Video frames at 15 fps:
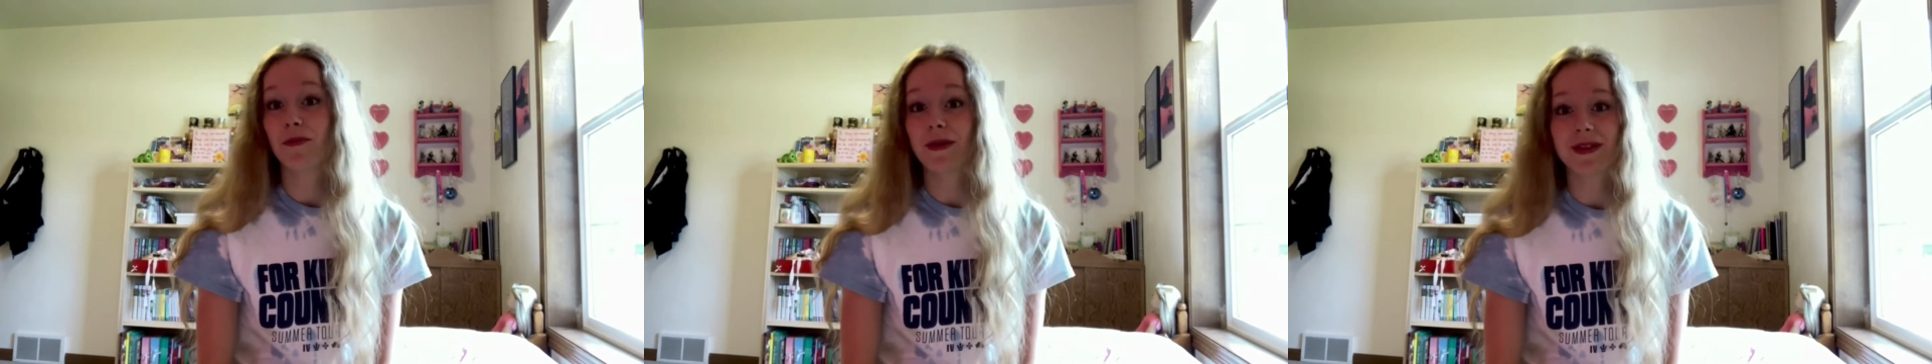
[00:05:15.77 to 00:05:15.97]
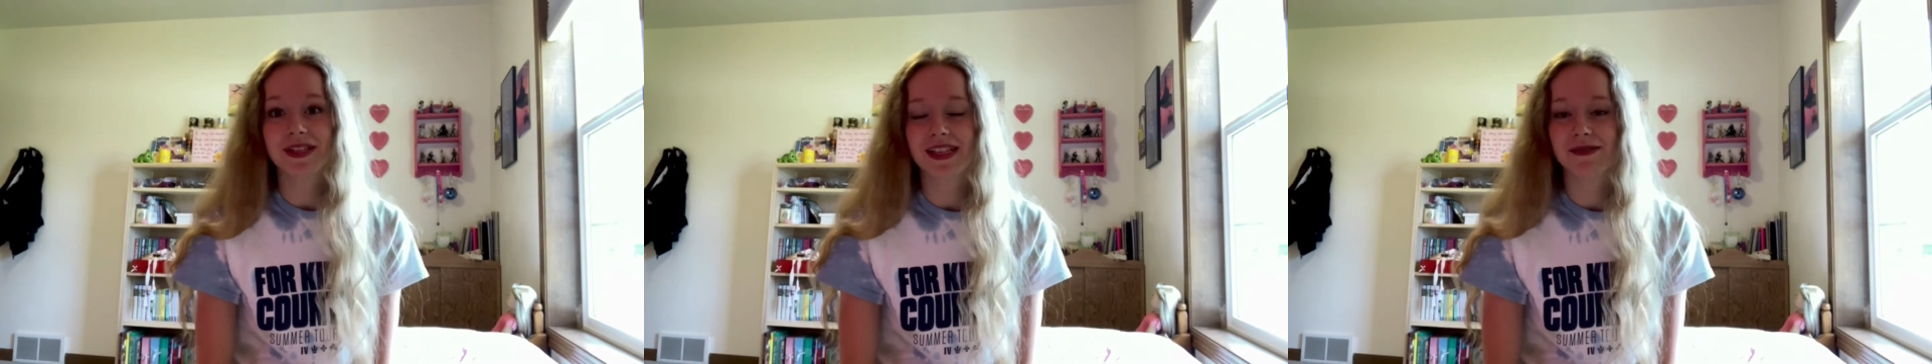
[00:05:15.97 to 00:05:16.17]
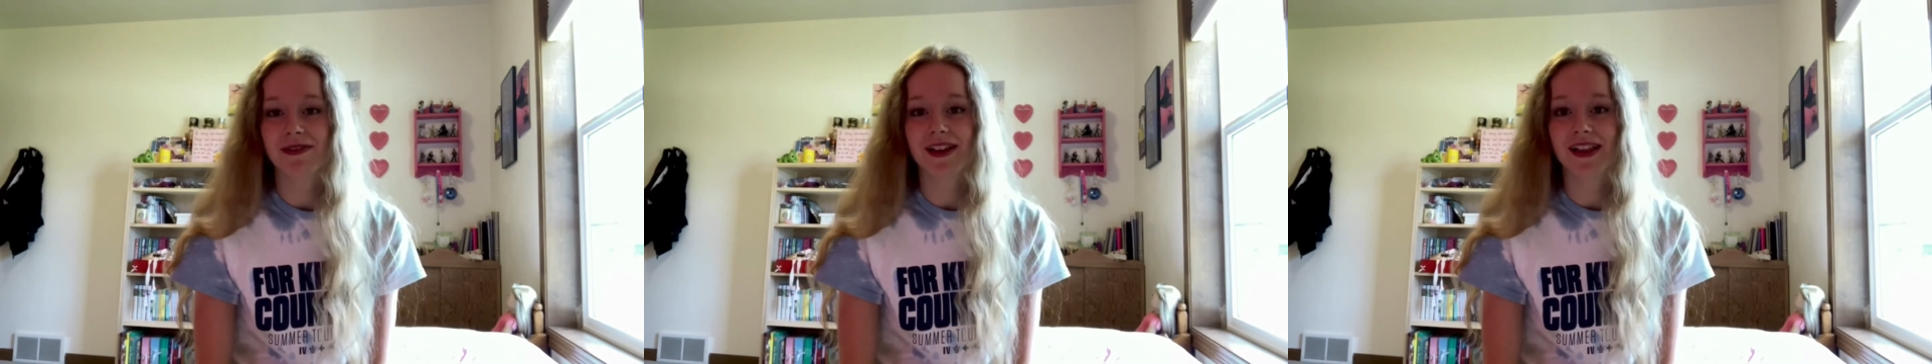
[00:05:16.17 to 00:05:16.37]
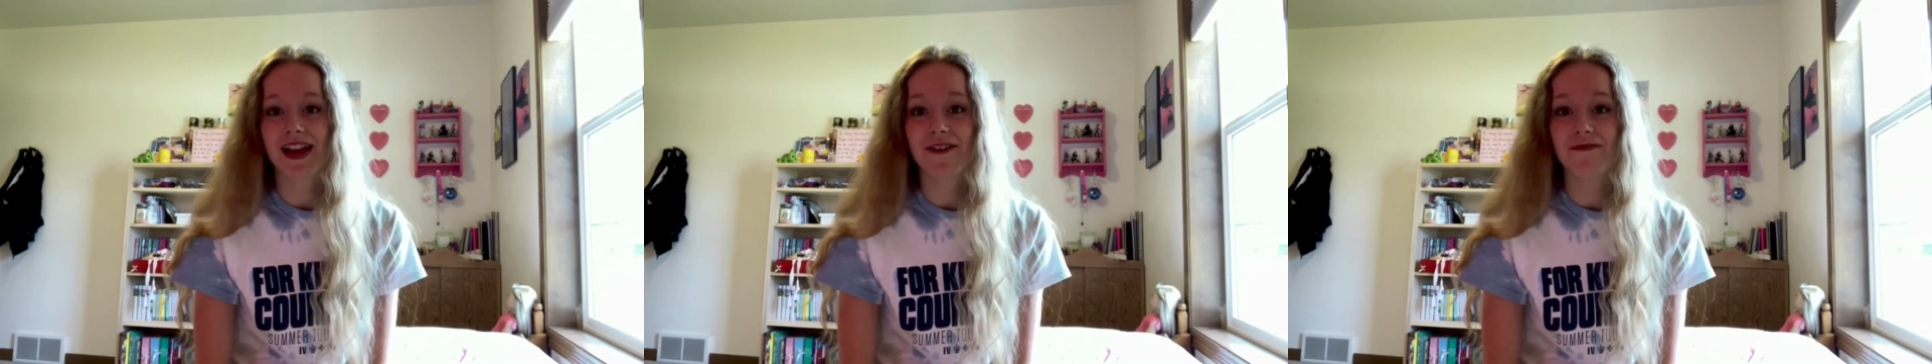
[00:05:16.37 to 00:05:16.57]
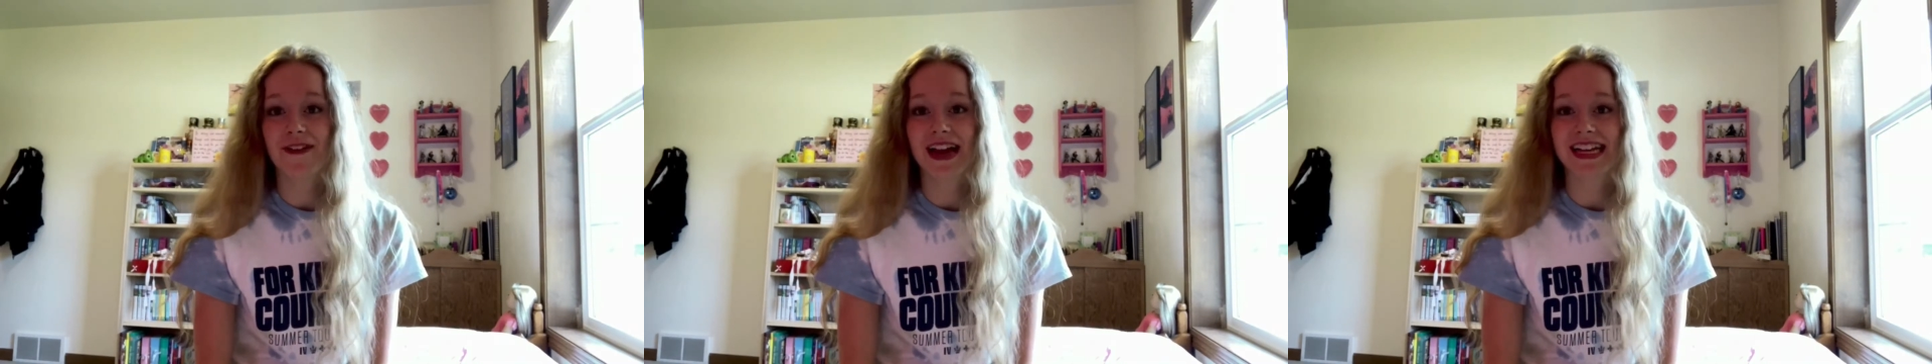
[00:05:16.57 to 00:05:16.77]
to see them at
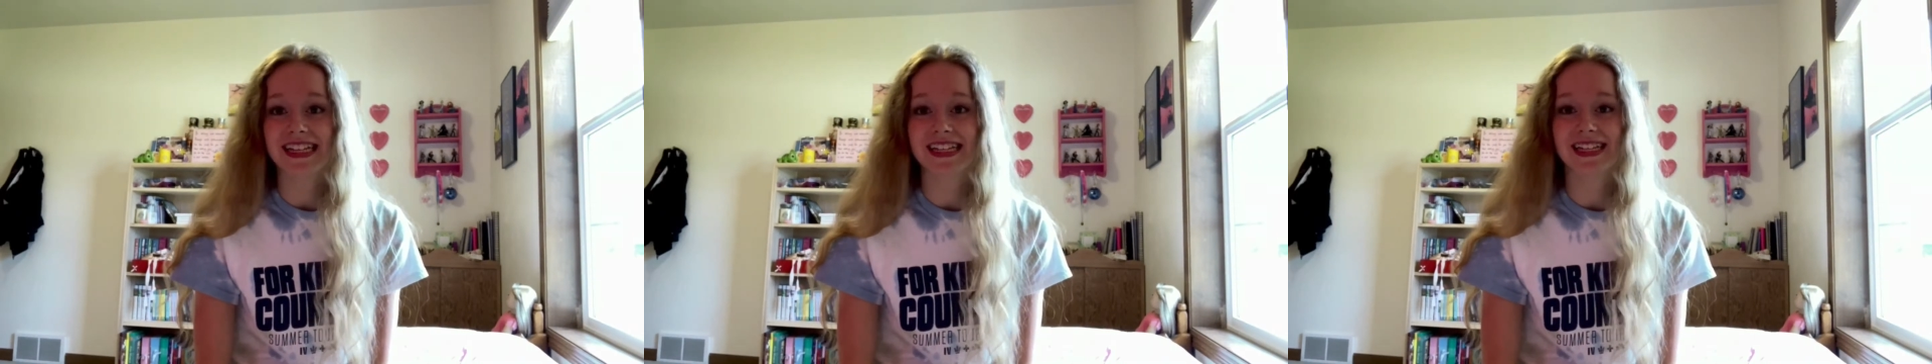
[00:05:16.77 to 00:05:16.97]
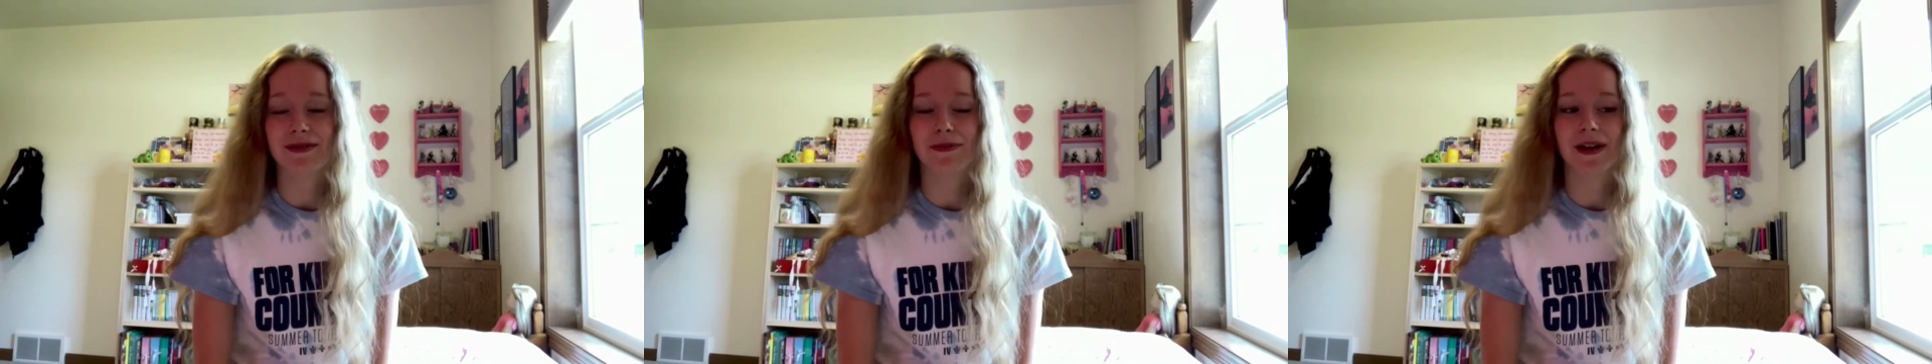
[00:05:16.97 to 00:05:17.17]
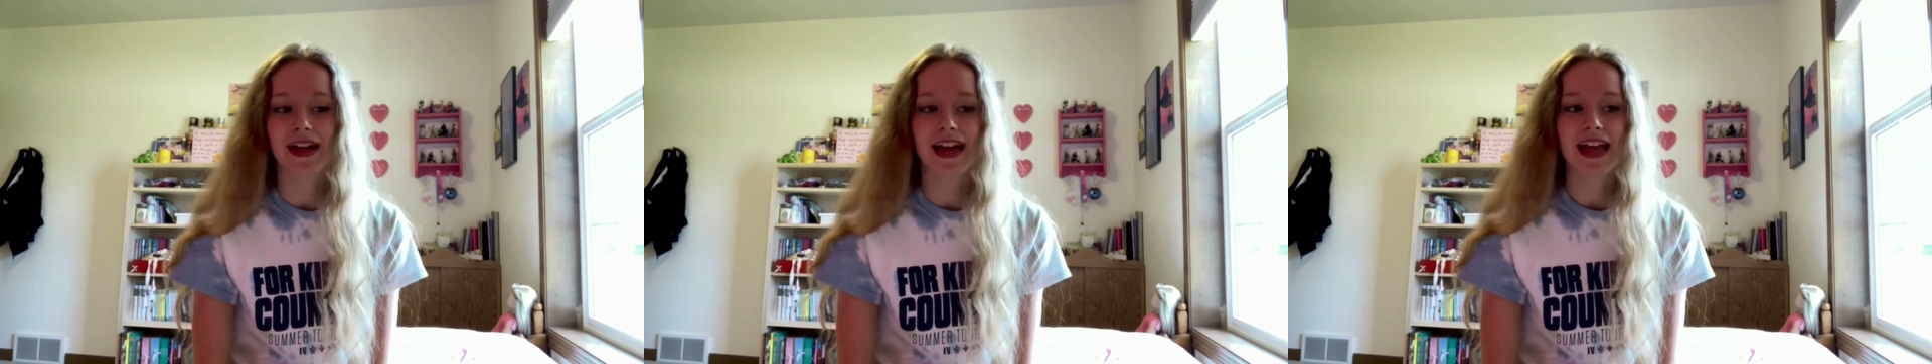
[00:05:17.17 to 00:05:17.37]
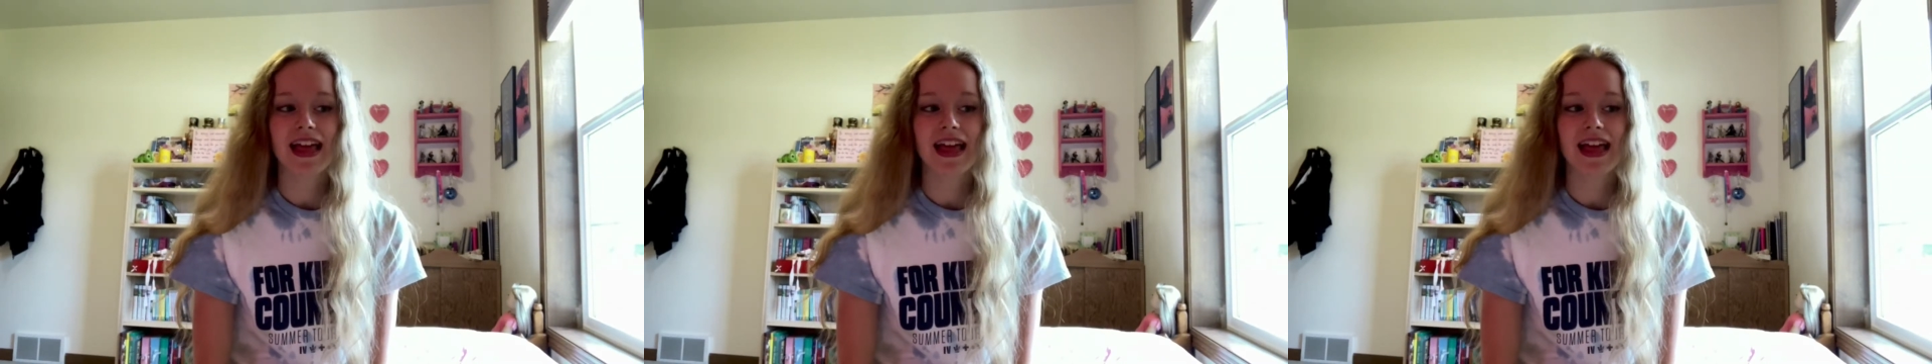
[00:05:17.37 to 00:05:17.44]
Lifest, but